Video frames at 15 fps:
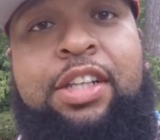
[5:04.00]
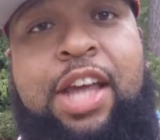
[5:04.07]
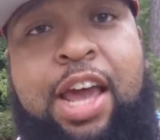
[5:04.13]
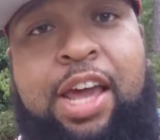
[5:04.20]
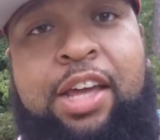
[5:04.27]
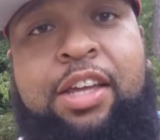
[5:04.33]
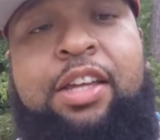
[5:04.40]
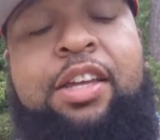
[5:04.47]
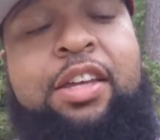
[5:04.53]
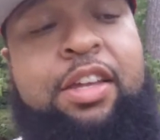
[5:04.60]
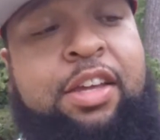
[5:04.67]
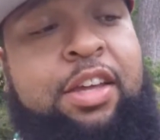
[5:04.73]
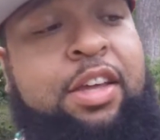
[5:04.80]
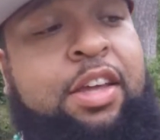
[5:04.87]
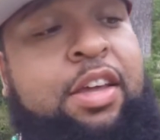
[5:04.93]
like
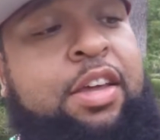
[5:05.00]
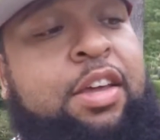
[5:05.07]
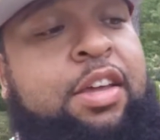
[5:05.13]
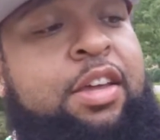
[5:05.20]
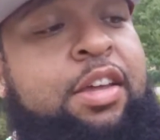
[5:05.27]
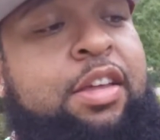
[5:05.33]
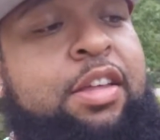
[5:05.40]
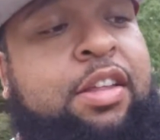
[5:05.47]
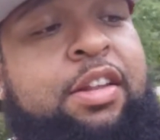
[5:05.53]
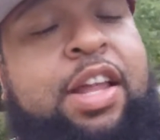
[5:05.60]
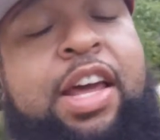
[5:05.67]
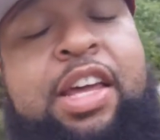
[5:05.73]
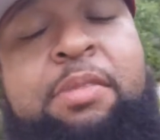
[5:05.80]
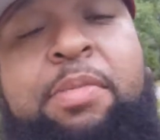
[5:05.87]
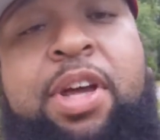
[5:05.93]

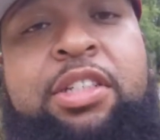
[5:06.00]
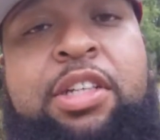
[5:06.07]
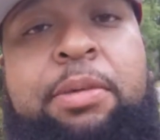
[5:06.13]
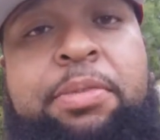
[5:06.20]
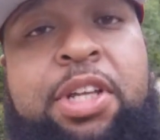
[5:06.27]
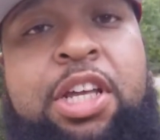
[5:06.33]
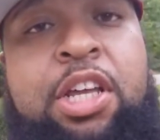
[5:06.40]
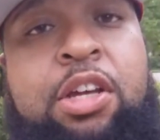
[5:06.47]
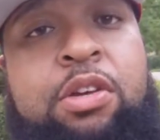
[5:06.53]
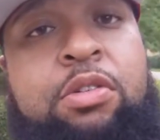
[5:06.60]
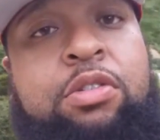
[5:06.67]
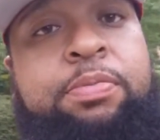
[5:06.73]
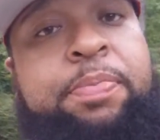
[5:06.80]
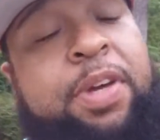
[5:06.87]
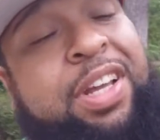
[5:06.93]
he messed up the
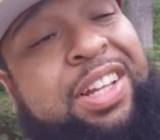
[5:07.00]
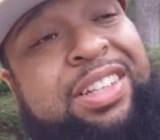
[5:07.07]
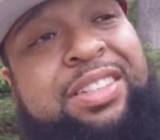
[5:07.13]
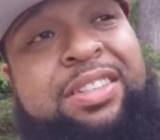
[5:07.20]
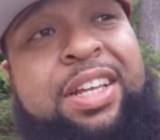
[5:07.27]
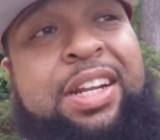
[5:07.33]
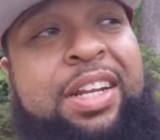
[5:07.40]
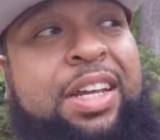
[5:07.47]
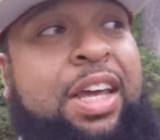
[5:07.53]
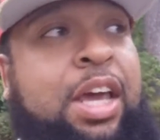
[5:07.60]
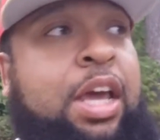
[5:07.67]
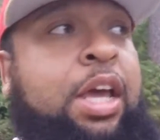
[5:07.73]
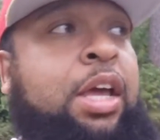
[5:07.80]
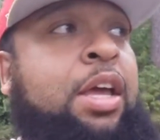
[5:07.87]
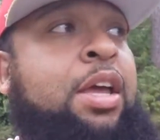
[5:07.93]
Eagles. But then
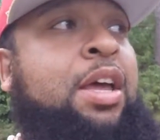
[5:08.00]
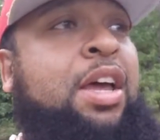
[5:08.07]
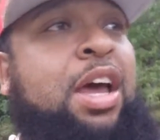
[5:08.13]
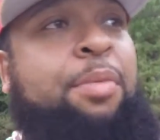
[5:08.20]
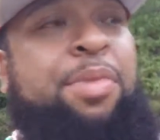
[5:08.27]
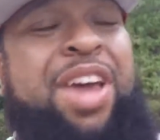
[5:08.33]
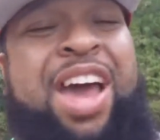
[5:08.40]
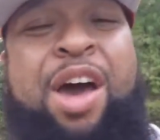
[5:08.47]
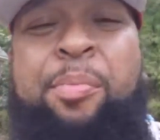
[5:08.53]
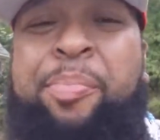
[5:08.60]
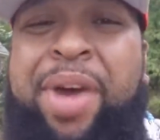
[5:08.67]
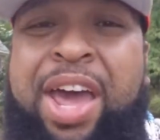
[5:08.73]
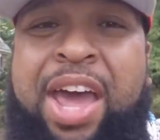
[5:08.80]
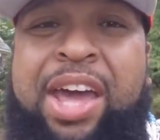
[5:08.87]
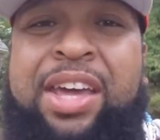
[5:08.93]
again, I mean, how
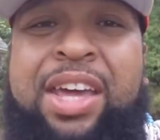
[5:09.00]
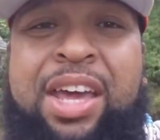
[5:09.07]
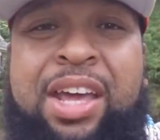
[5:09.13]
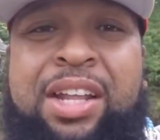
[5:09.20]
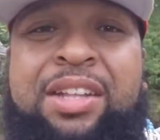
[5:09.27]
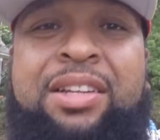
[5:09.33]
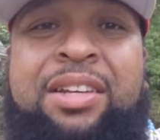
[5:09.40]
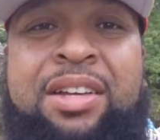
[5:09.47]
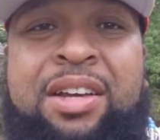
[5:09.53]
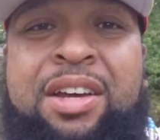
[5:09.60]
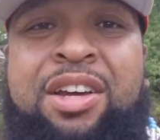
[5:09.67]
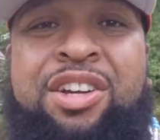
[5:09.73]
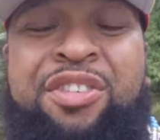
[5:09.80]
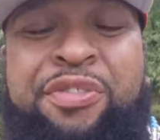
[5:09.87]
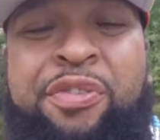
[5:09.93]
bad can
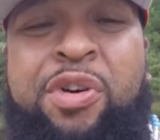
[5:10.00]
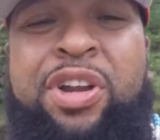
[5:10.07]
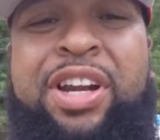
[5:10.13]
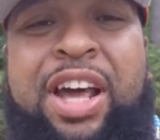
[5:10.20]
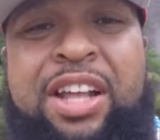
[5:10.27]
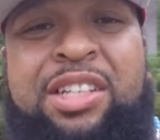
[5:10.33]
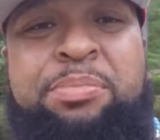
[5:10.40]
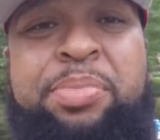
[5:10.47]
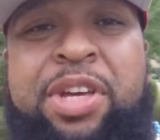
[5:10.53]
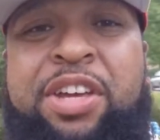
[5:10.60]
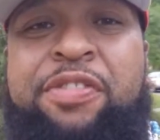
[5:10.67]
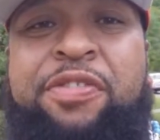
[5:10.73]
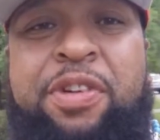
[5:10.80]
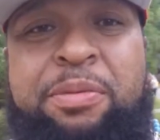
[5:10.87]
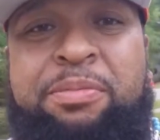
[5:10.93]
the 49ers
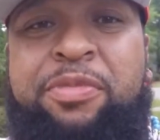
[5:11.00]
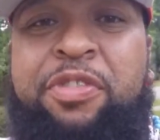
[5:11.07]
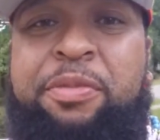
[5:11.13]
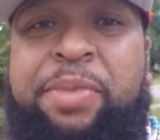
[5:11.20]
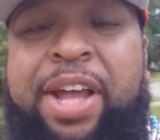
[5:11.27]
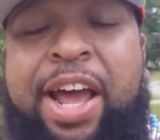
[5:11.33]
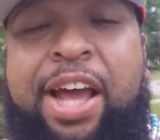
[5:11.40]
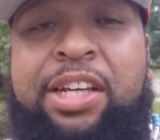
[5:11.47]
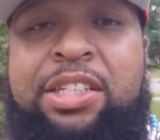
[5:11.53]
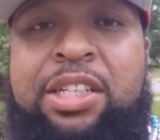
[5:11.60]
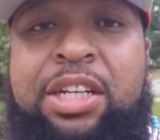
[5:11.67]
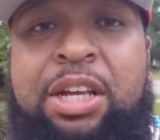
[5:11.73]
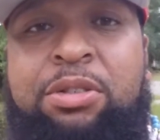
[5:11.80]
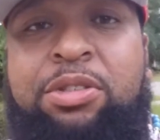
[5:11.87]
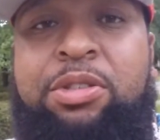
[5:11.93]
be from last
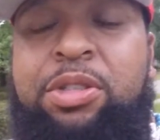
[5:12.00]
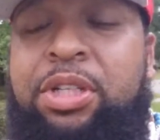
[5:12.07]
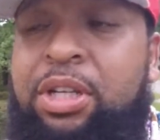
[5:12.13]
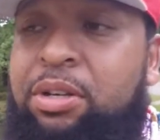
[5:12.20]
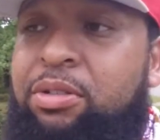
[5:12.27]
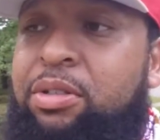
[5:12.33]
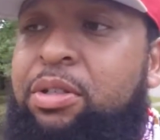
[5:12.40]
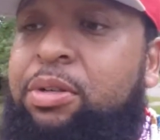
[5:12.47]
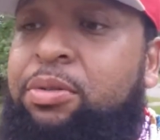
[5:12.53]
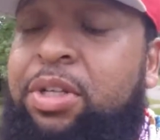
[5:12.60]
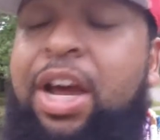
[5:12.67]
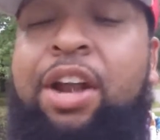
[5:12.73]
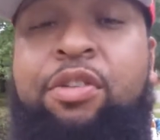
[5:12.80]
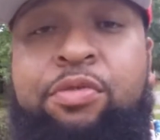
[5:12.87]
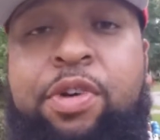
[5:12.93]
year? It was
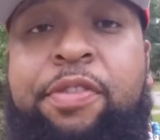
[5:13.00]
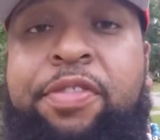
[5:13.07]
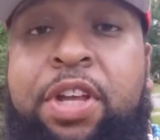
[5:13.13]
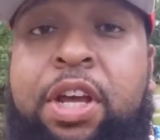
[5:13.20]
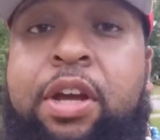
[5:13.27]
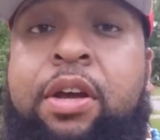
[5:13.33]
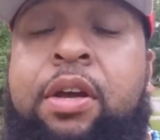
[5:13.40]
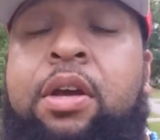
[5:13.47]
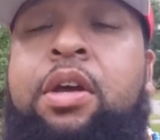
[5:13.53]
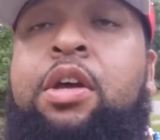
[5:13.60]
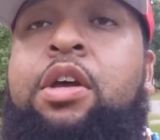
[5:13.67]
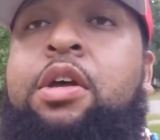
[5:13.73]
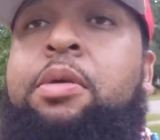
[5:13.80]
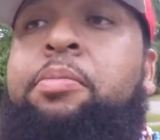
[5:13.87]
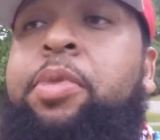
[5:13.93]
kind of rough there.
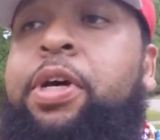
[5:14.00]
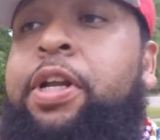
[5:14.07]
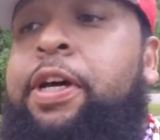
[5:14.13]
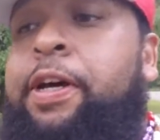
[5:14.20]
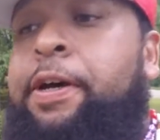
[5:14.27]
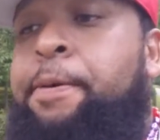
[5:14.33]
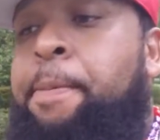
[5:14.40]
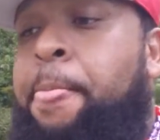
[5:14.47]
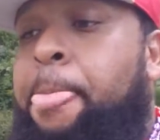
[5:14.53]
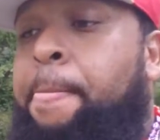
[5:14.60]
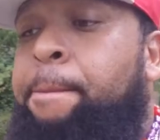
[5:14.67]
But